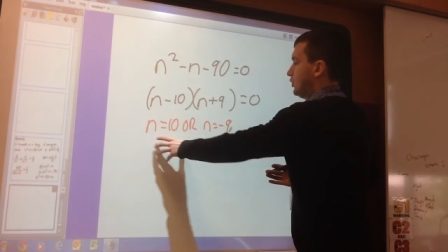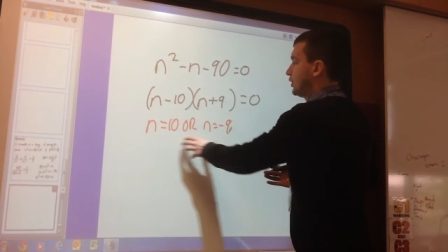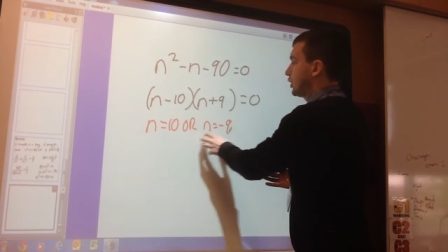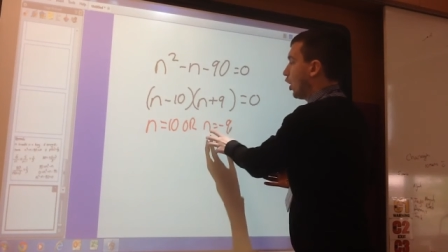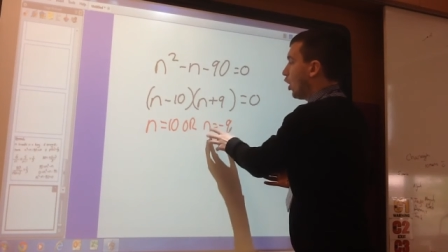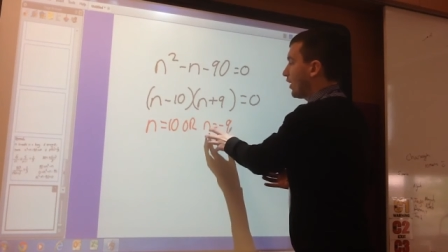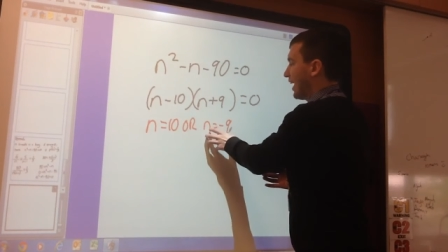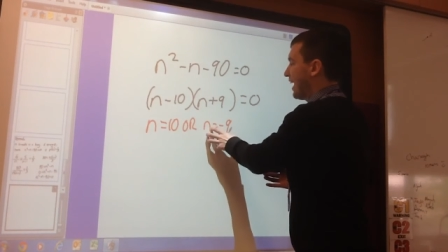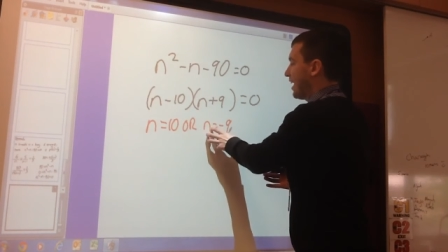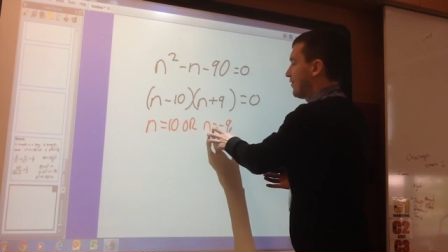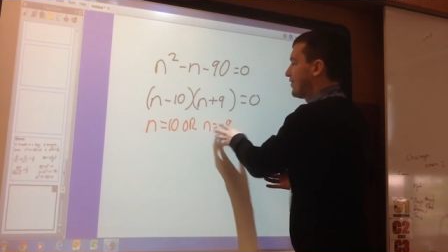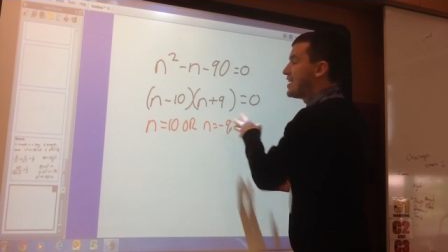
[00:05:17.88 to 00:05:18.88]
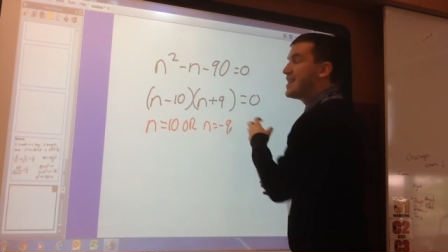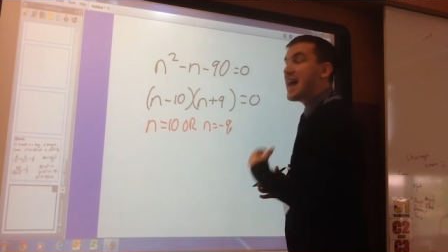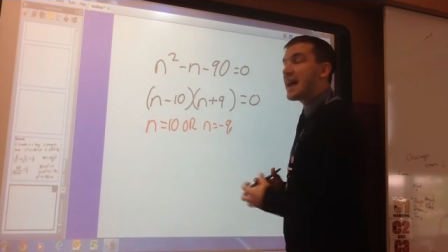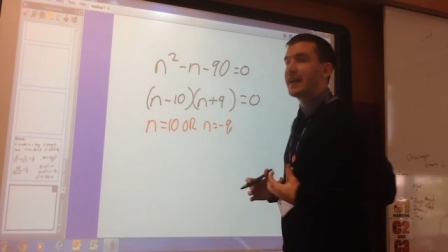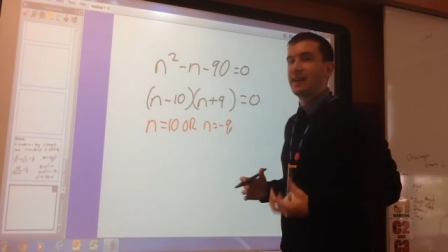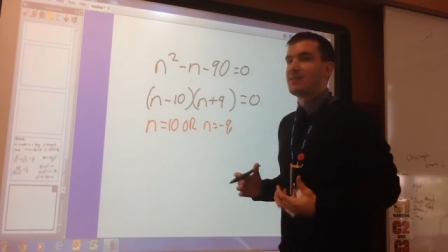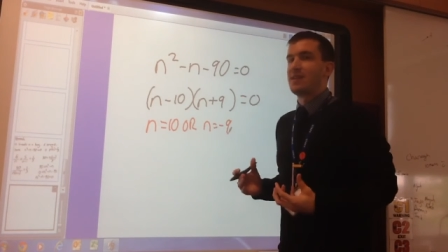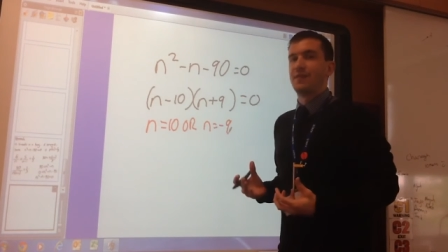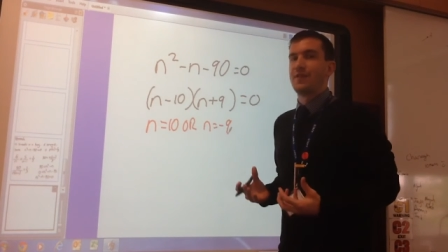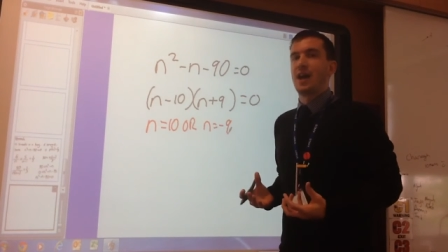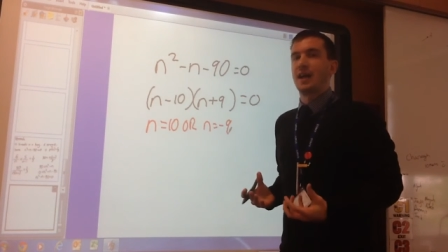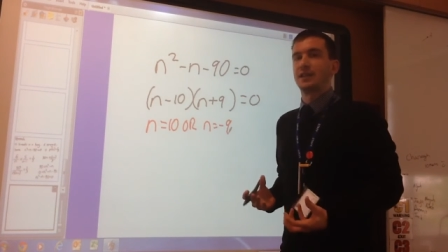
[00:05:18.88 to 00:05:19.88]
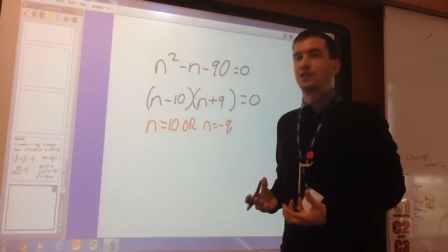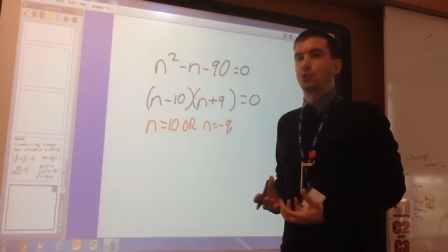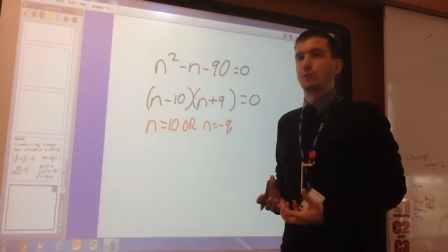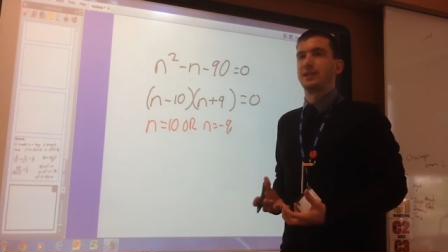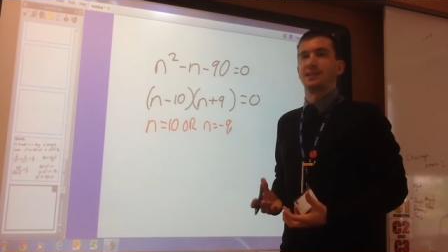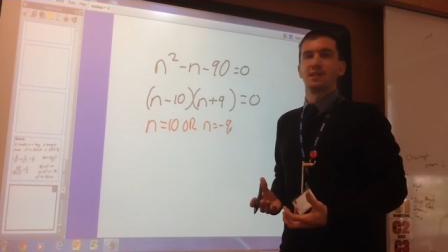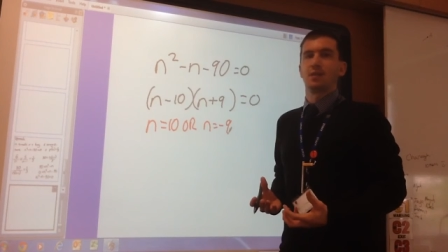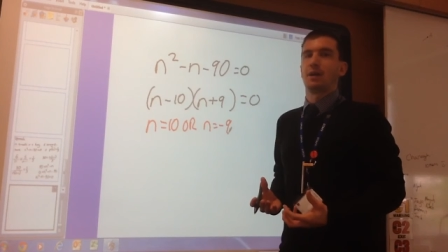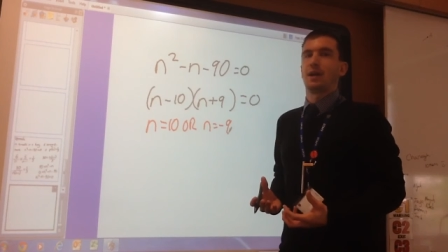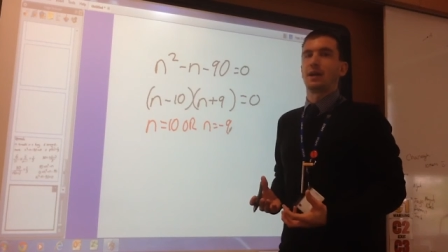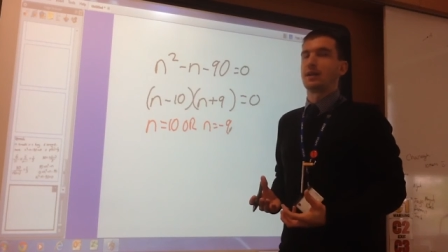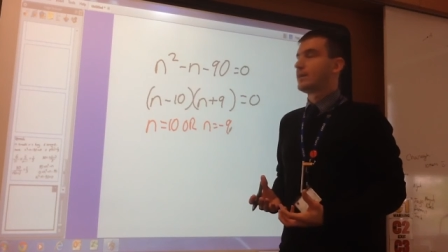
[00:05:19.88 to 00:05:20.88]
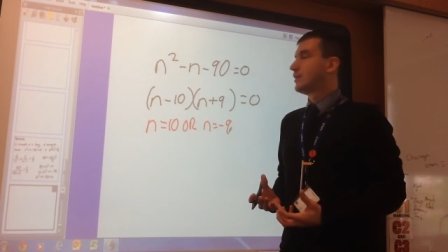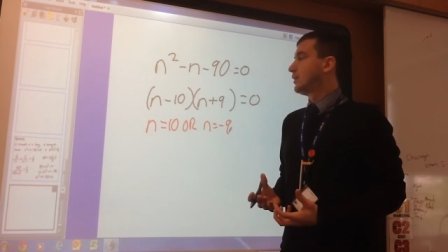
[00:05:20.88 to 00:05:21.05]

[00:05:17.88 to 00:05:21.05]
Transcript: you can't have negative nine sweets in a bag.